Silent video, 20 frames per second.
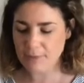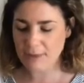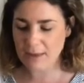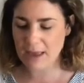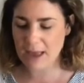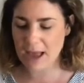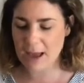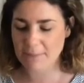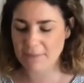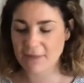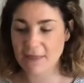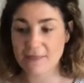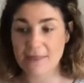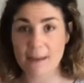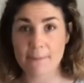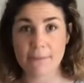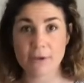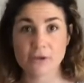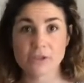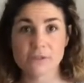and then
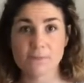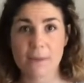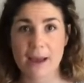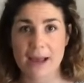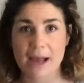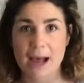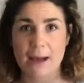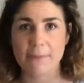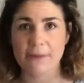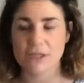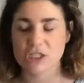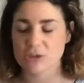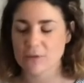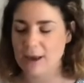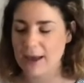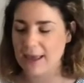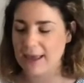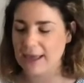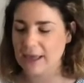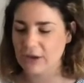that builds back up into
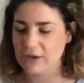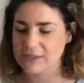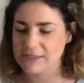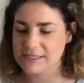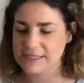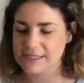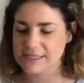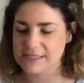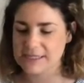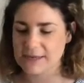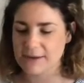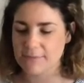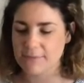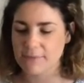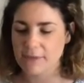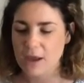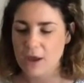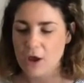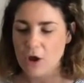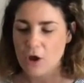our ecosystem.
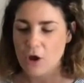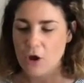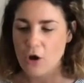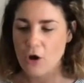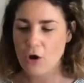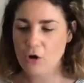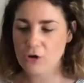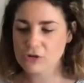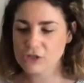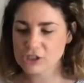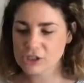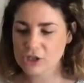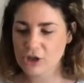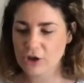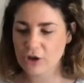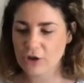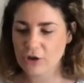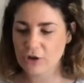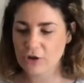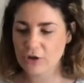
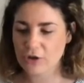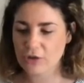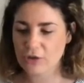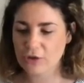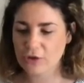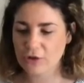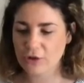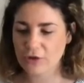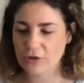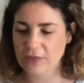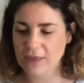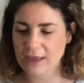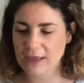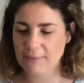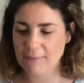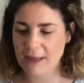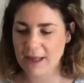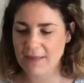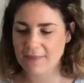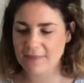Also, the good thing
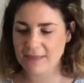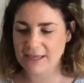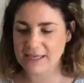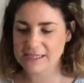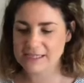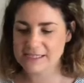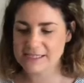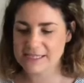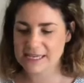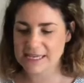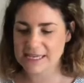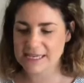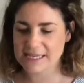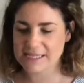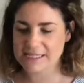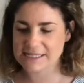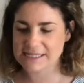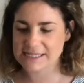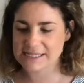about this is,